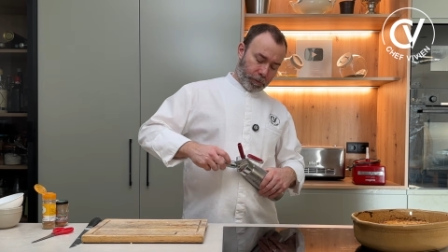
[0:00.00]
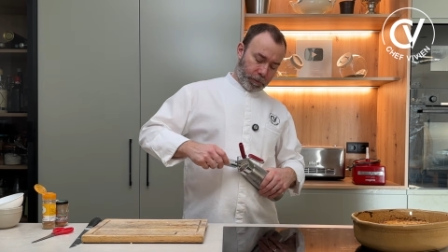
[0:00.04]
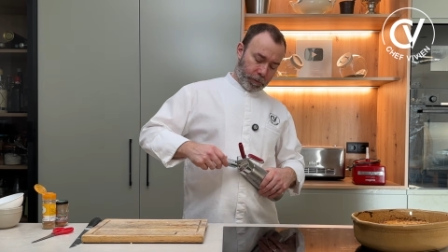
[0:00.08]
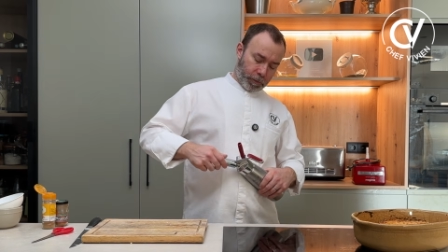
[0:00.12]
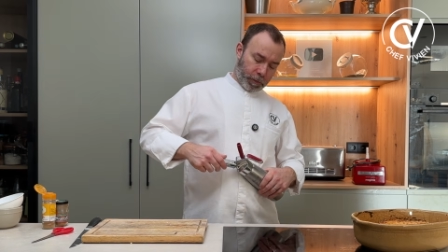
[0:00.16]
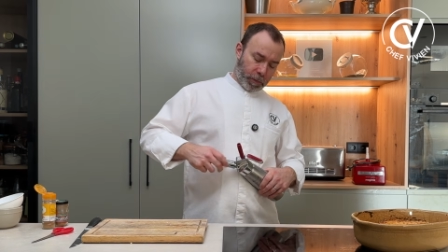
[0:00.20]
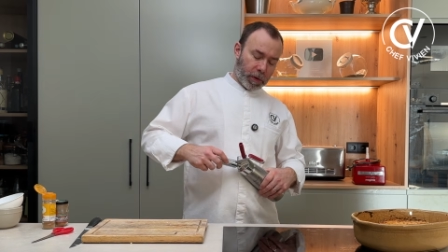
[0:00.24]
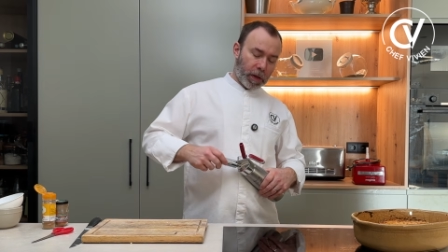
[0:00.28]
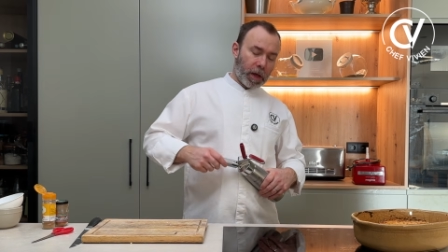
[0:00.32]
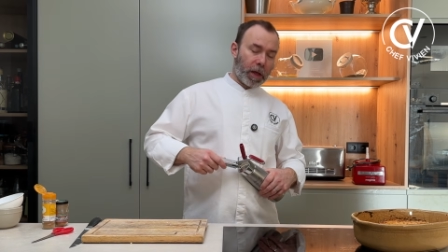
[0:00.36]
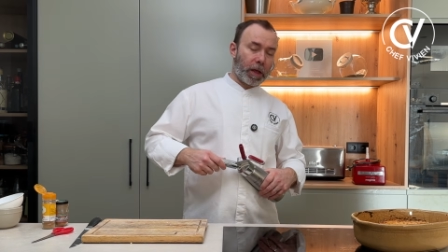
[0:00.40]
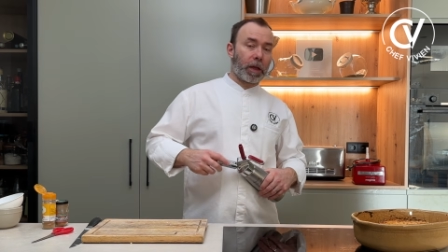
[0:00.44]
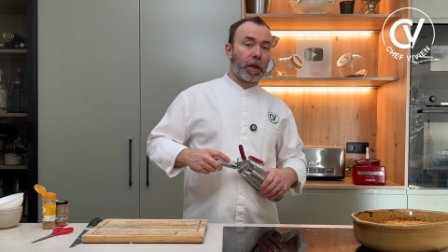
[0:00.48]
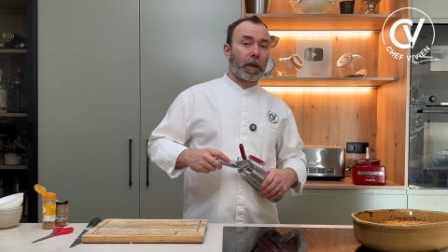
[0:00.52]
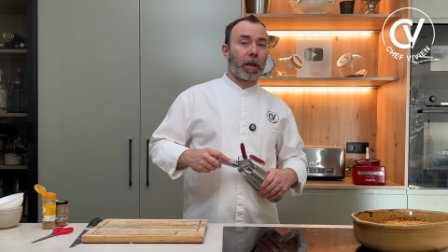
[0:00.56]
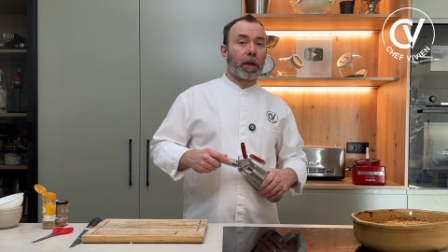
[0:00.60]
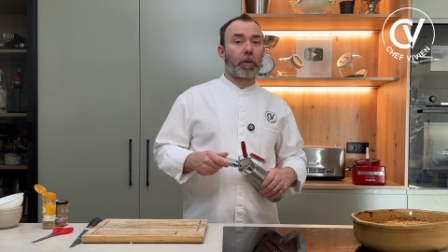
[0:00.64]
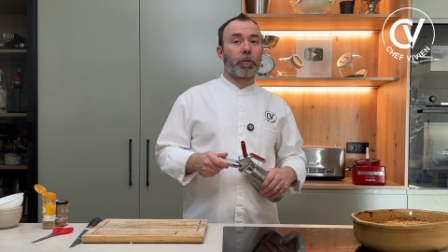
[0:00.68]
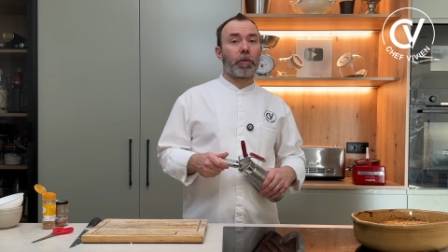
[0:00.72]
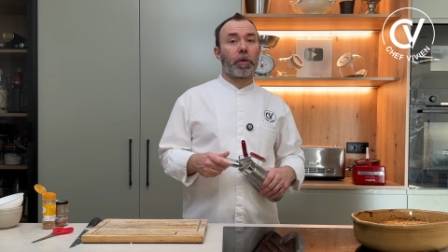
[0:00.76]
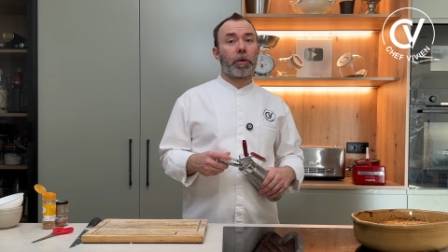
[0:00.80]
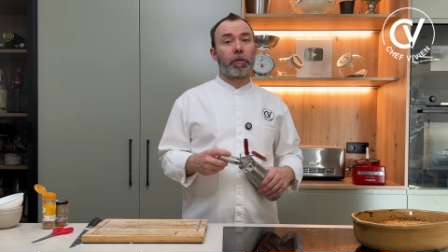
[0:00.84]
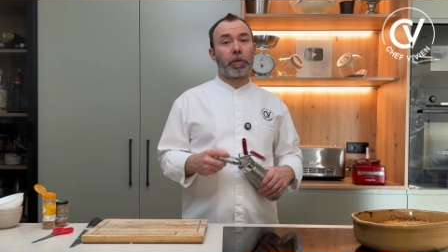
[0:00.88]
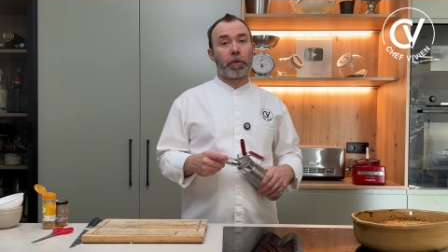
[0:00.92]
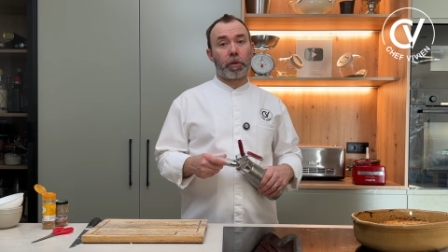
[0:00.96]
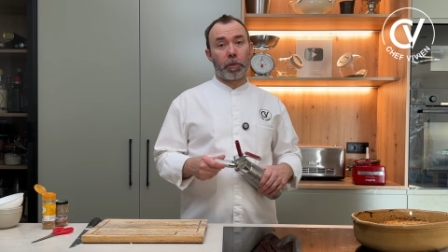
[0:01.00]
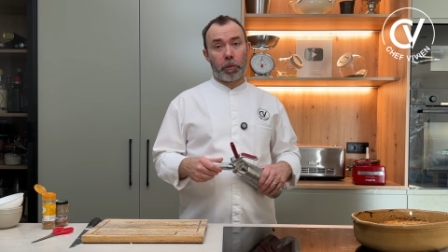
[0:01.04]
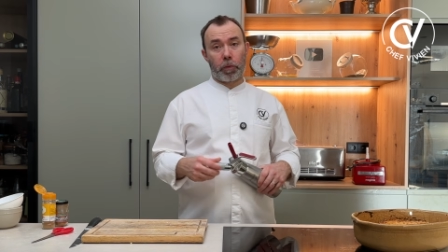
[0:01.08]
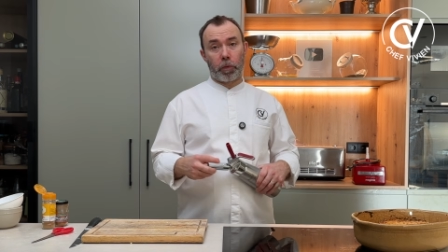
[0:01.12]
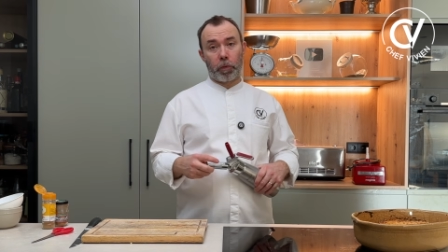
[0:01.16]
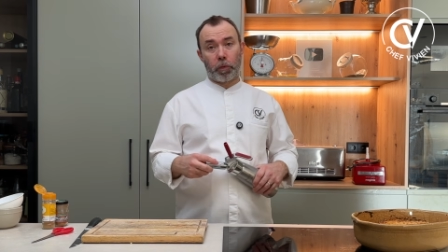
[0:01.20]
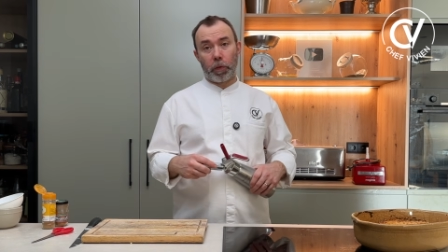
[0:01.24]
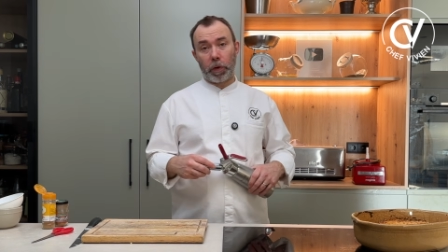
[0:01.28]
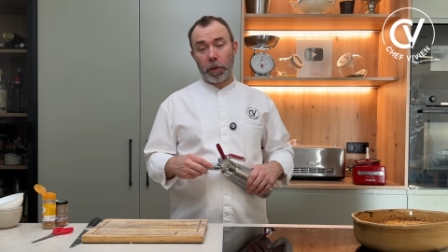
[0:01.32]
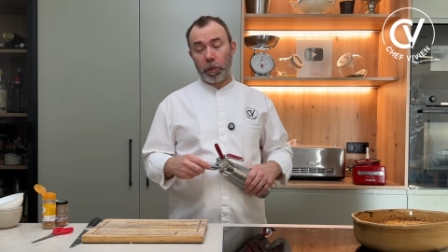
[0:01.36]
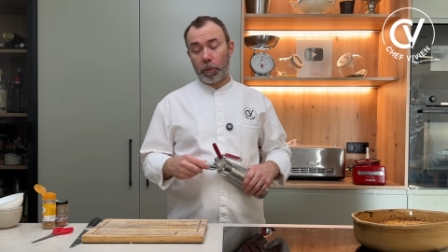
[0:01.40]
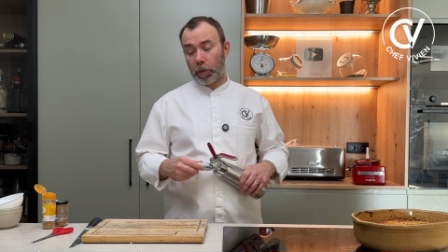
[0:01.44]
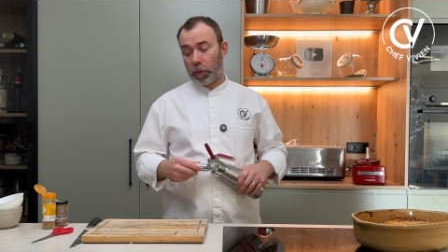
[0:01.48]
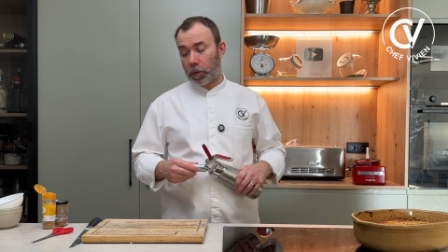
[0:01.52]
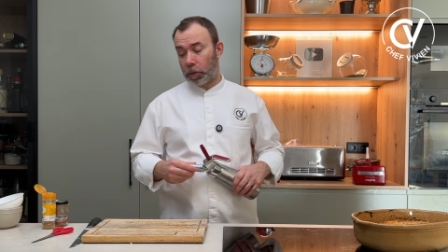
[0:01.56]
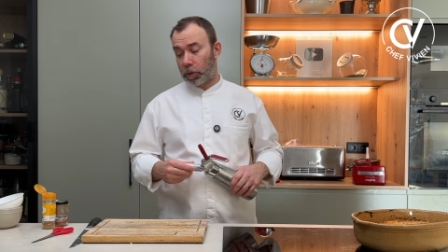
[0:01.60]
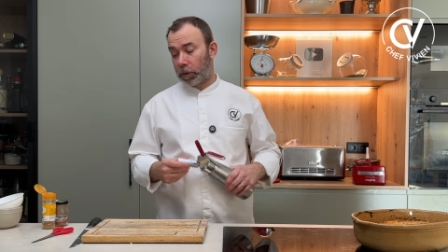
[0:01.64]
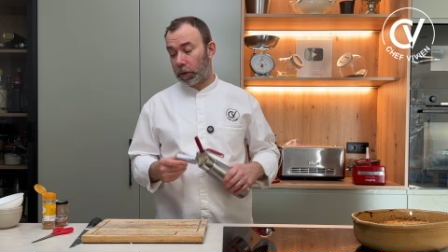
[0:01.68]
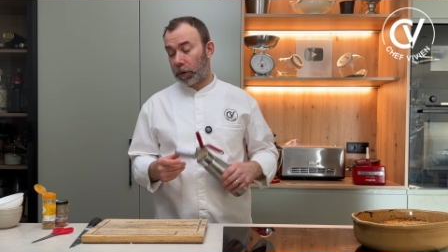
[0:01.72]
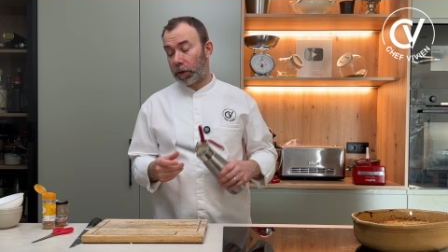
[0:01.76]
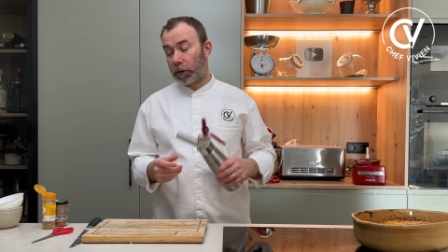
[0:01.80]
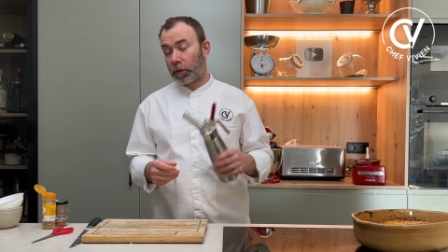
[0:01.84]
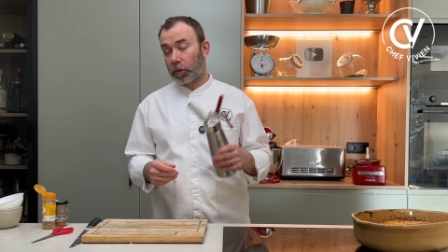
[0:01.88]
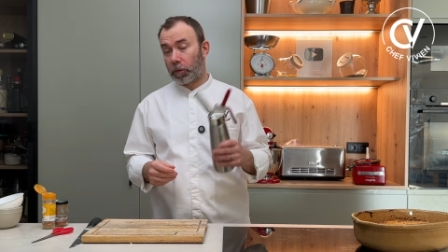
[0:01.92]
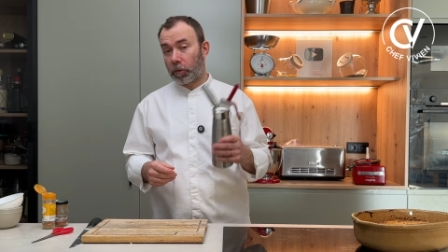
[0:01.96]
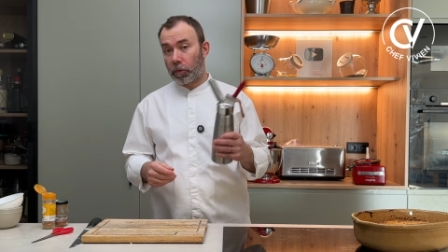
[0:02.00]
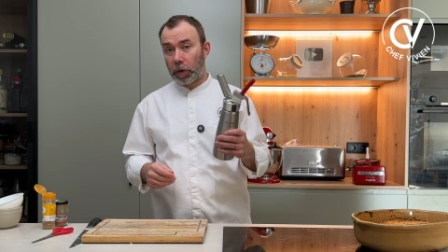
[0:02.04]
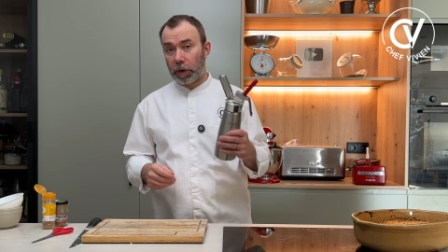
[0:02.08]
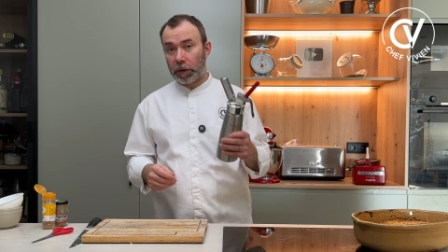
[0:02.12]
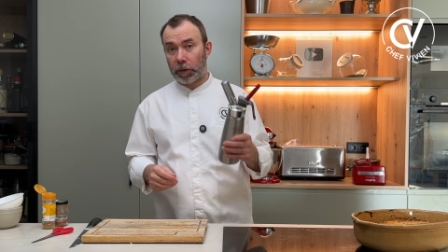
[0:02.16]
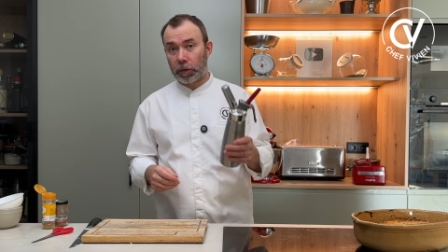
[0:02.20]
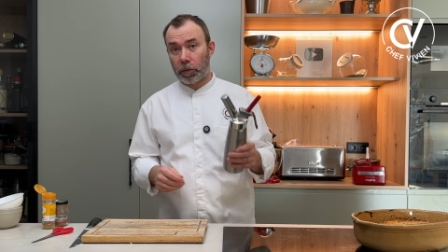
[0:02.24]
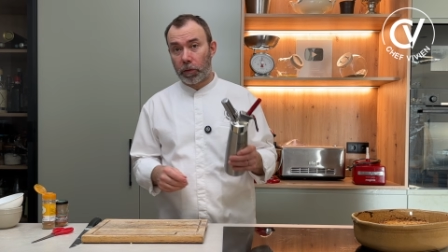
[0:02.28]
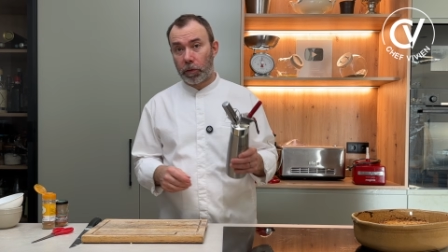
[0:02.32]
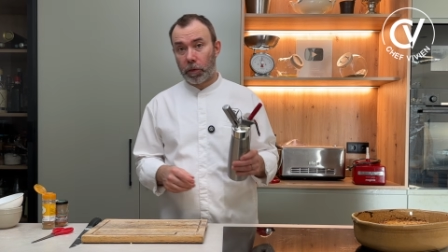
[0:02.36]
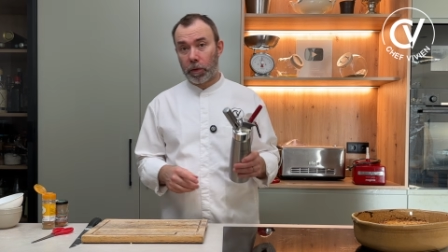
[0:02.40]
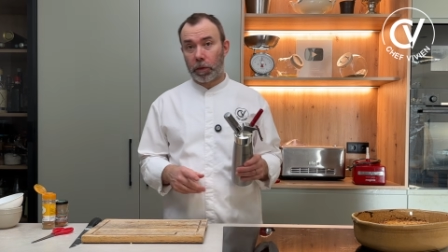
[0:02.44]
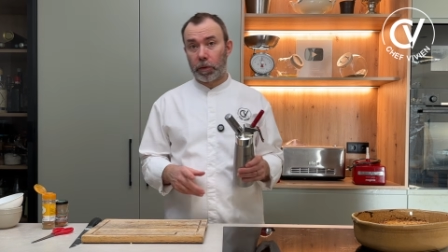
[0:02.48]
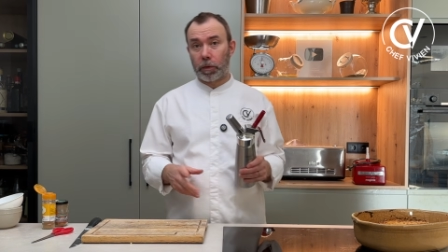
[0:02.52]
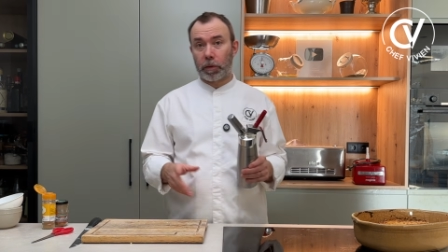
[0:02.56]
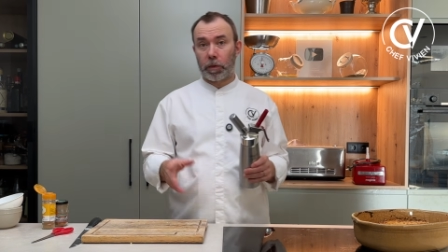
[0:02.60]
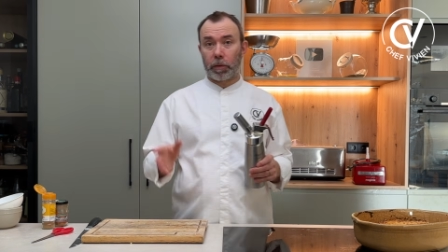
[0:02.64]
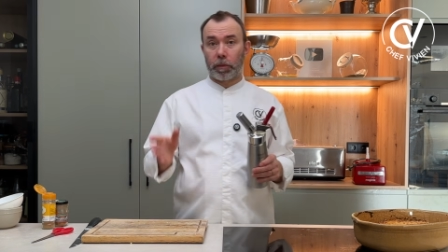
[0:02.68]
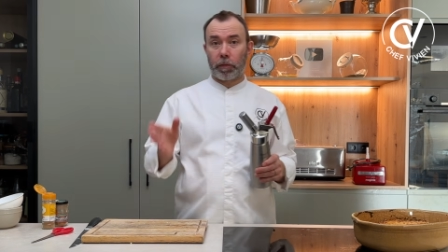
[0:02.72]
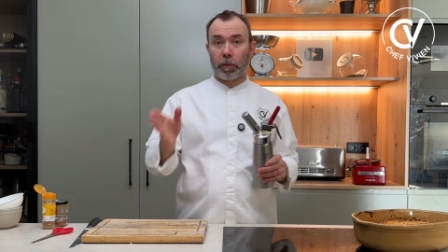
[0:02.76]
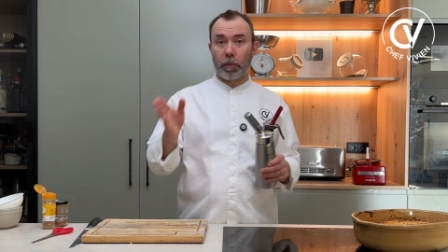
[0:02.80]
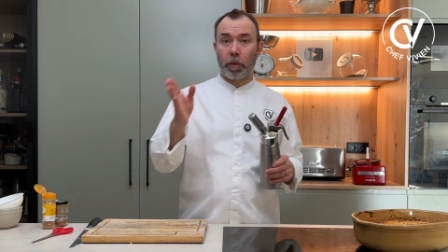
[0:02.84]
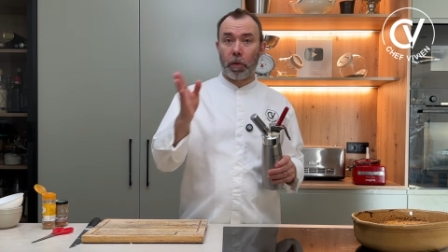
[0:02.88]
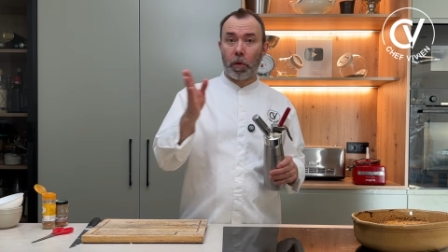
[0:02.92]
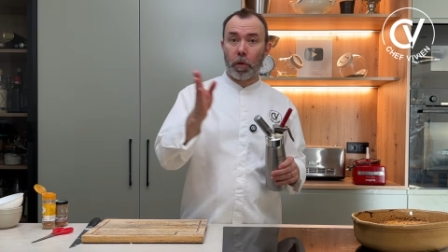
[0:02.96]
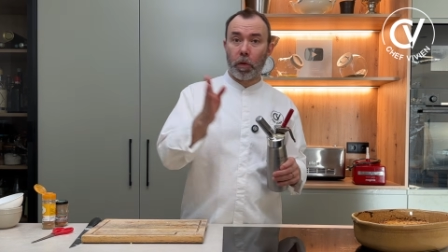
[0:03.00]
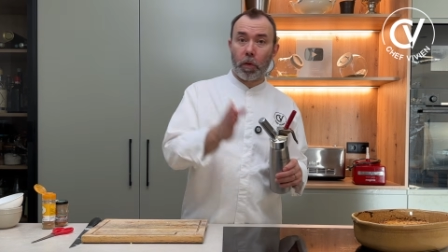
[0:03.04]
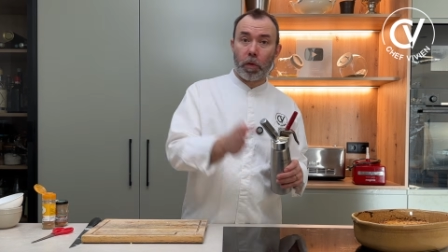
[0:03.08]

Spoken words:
Take care with the whippers in the restaurant for